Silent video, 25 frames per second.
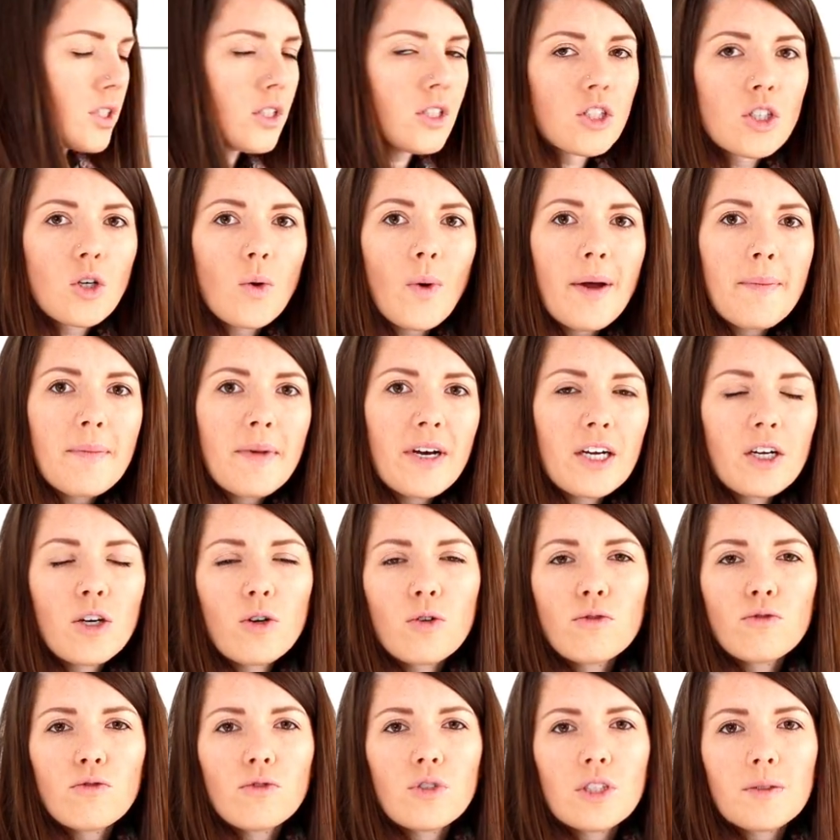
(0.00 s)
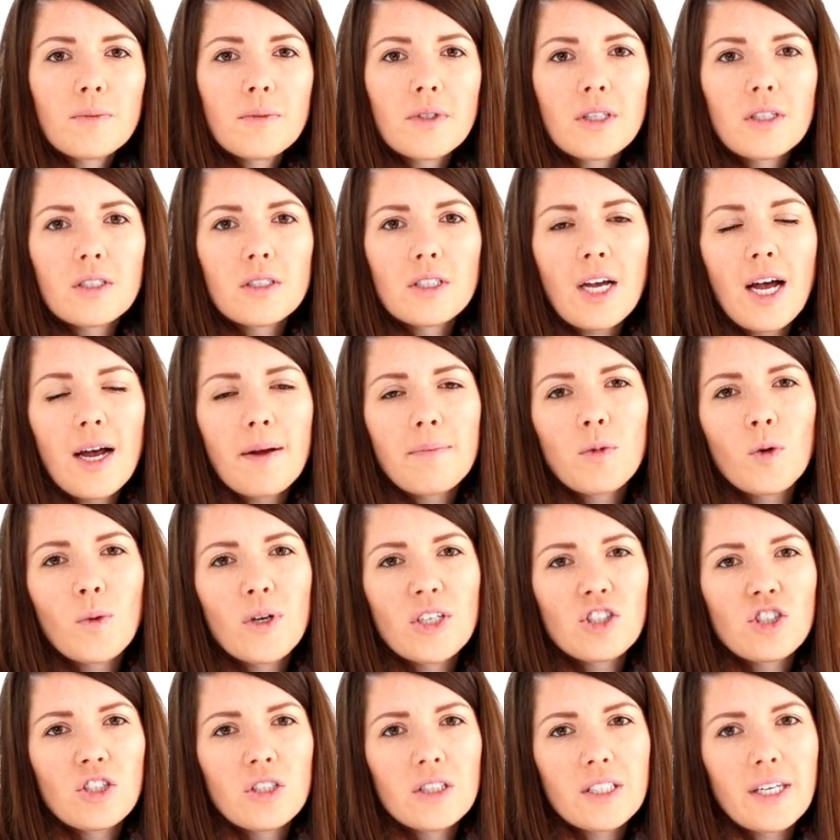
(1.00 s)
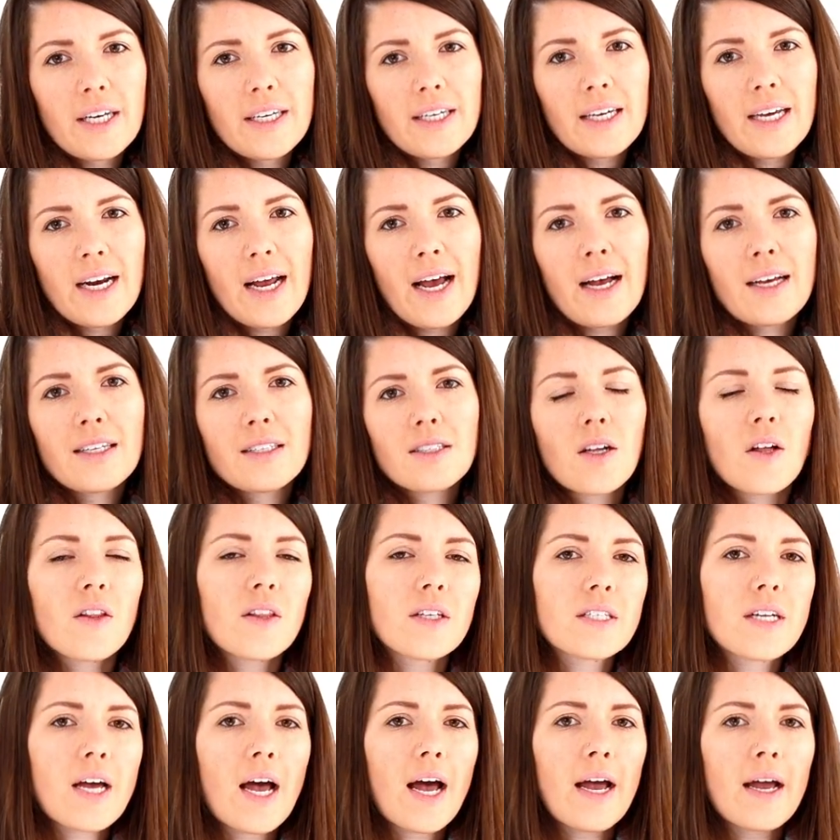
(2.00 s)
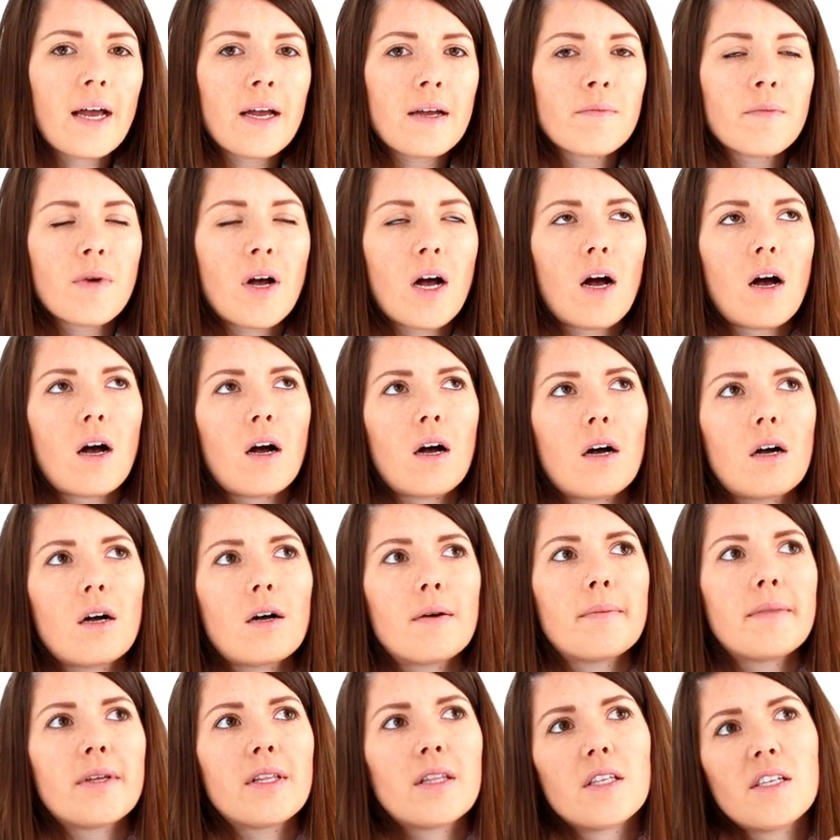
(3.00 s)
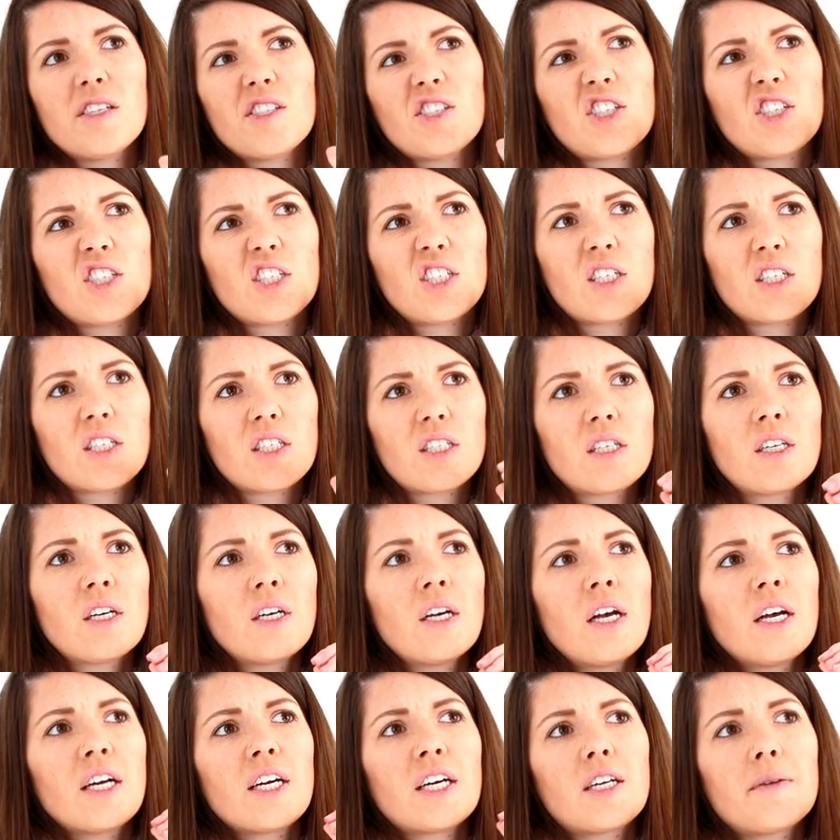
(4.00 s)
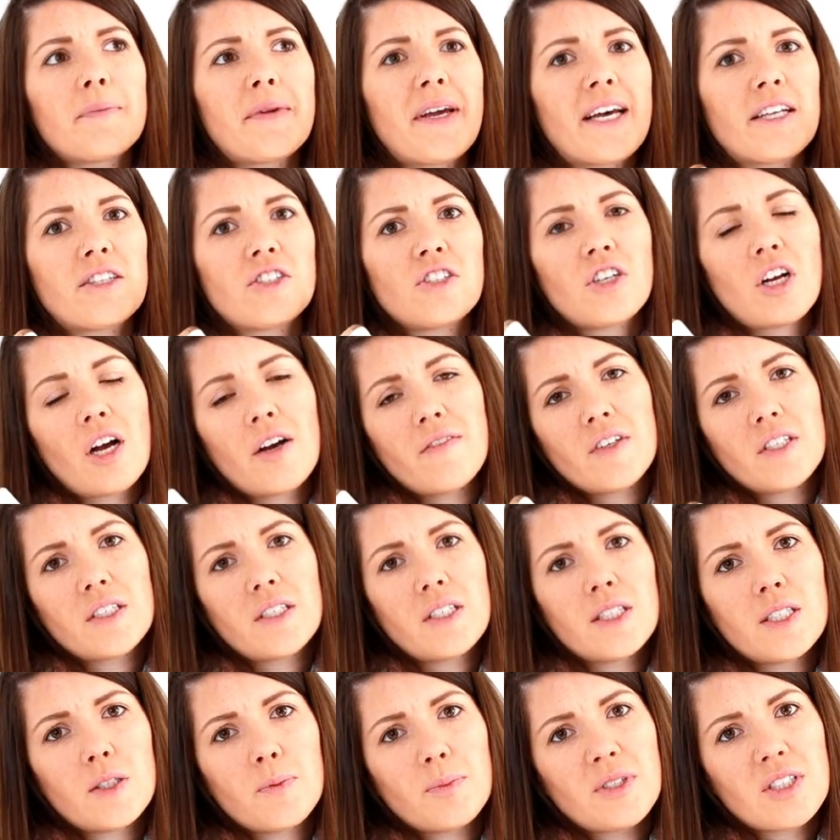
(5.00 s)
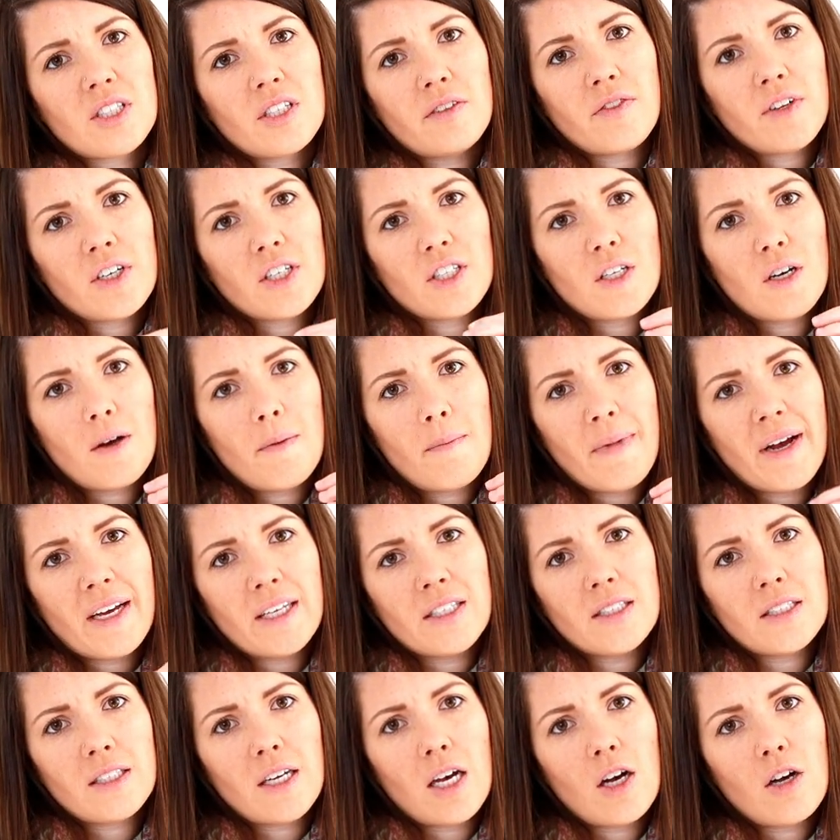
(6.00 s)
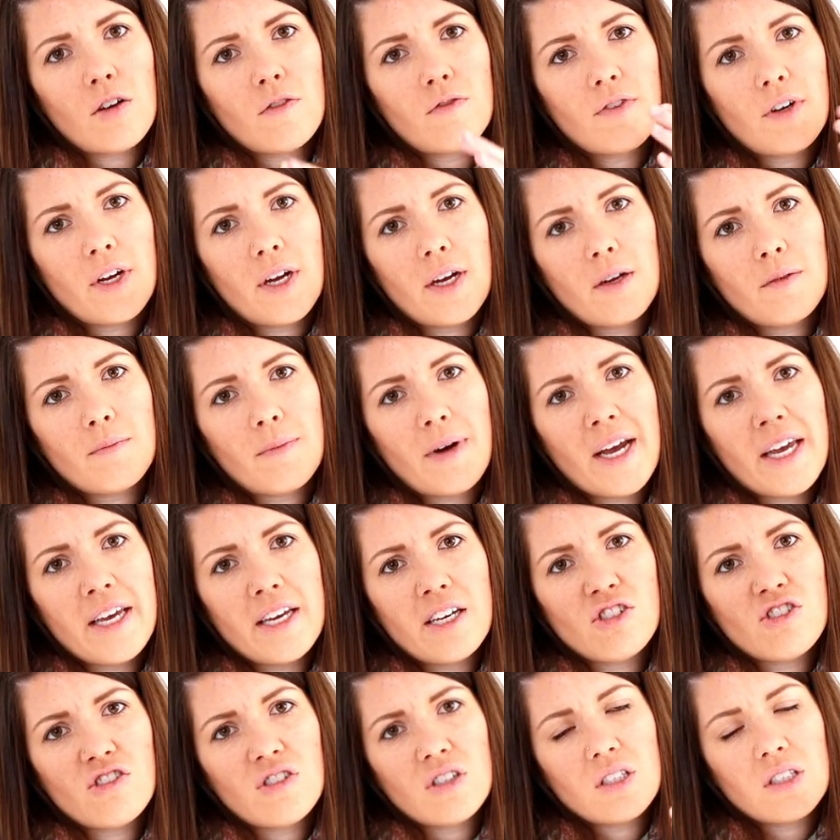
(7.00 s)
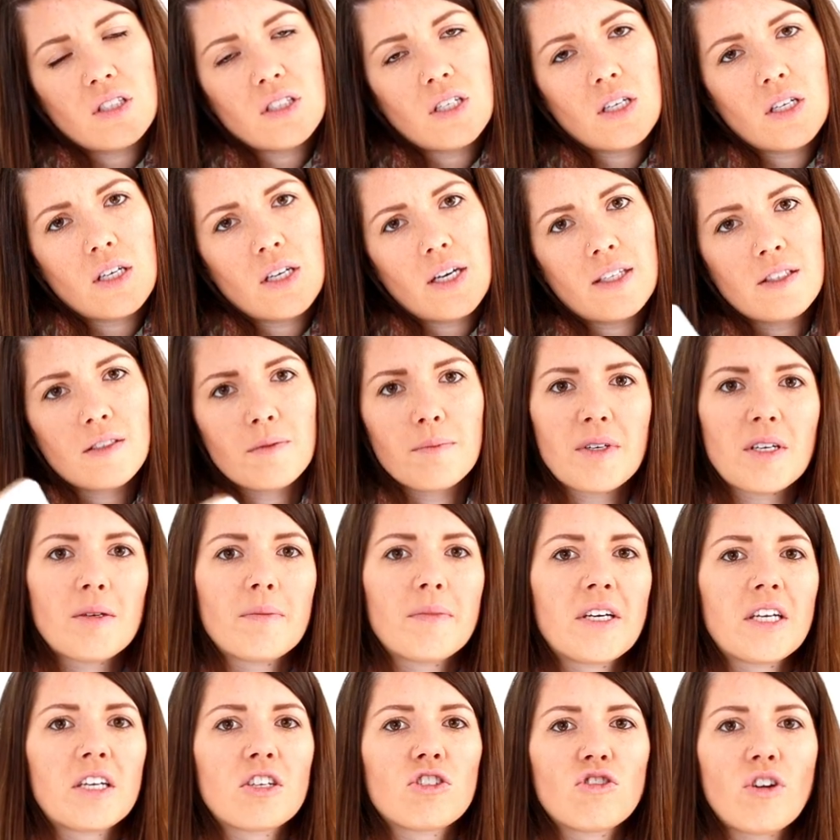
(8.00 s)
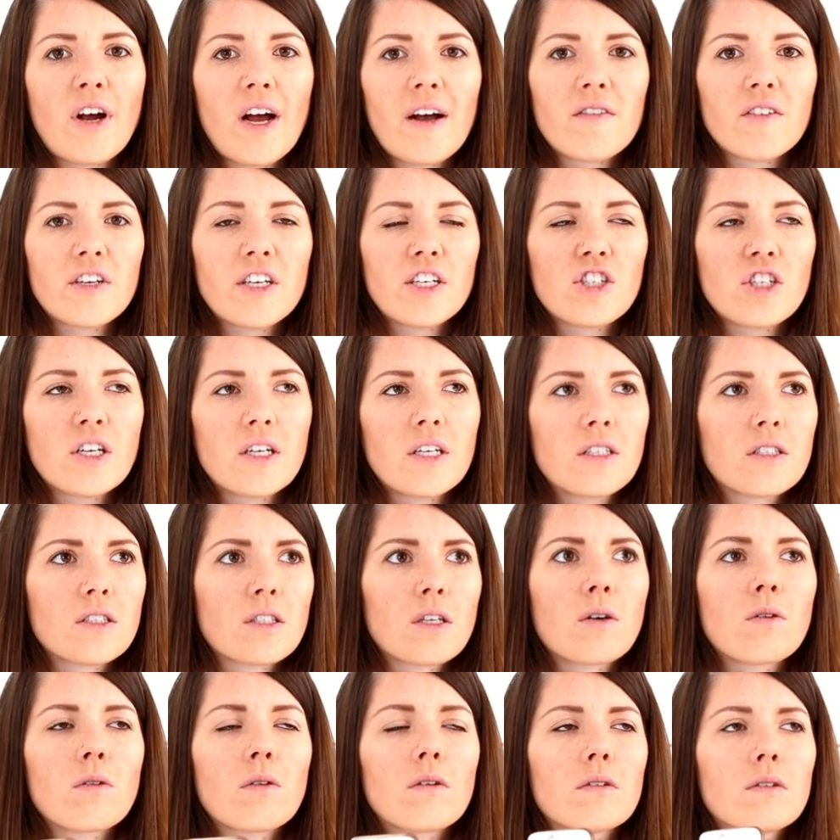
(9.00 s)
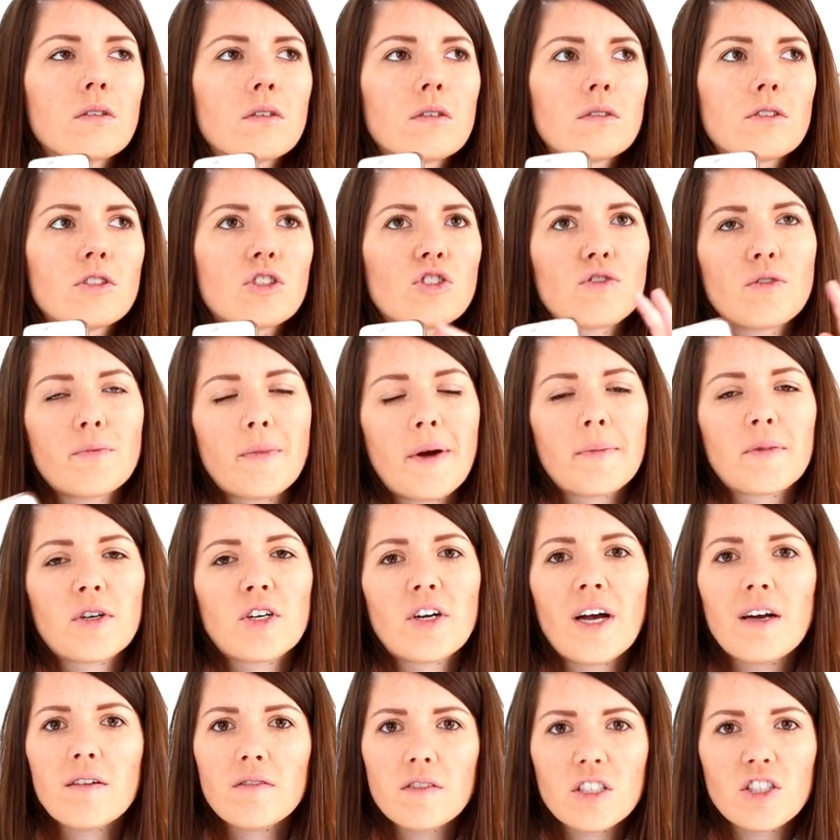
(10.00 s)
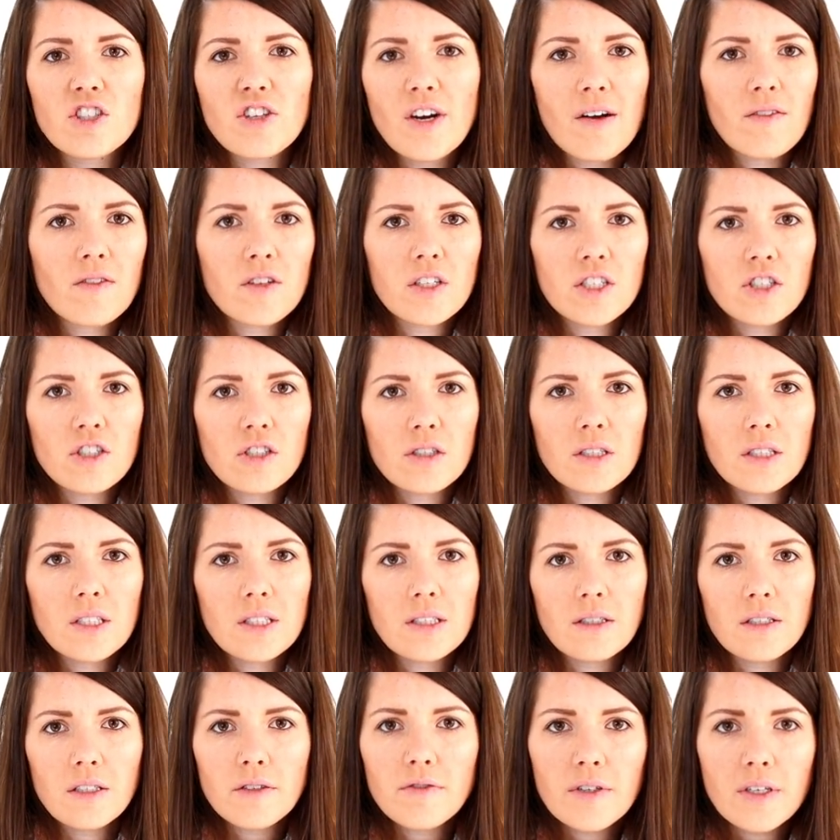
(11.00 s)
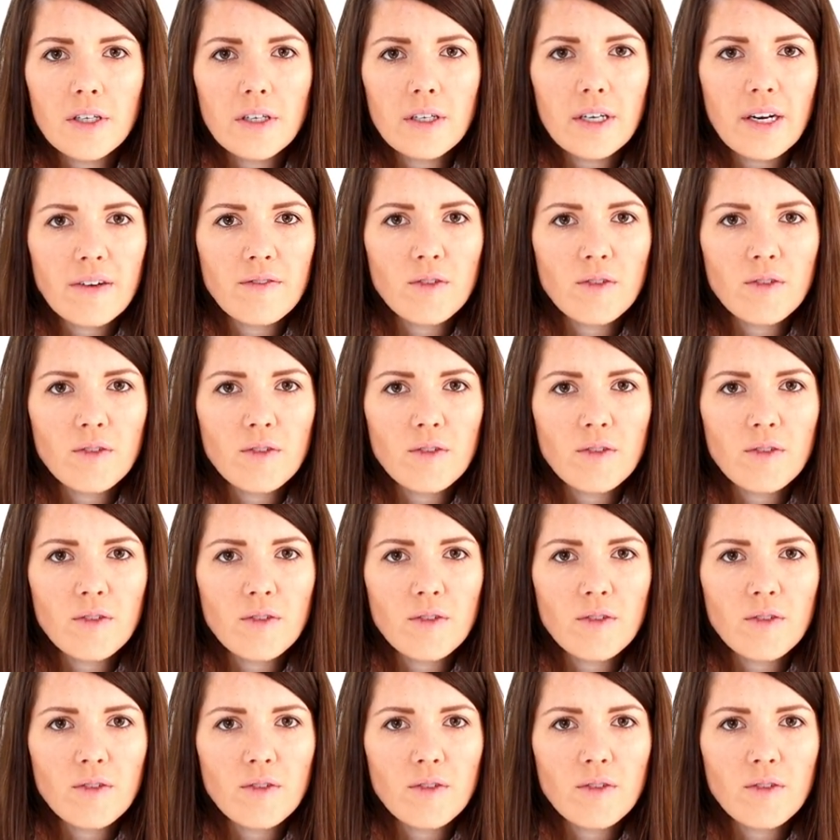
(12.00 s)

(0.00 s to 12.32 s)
So I'm gonna go through some of the top questions I get asked all the time. These are gonna be answered obviously specific to myself and my agency as me being a travel agent. So just remember, every travel agency is different.